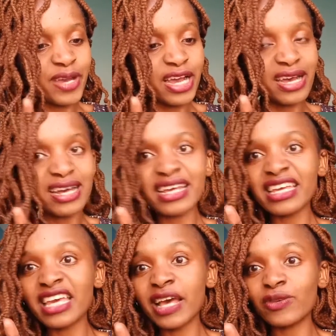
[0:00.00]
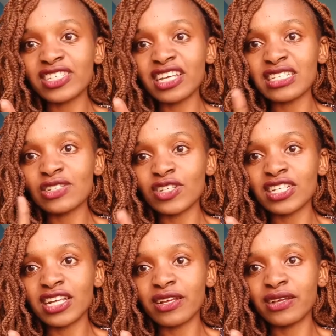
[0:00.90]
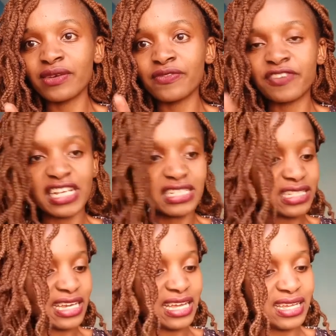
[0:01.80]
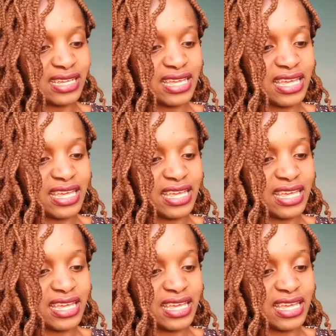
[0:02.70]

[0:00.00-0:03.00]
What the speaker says: Here I was just doing past year.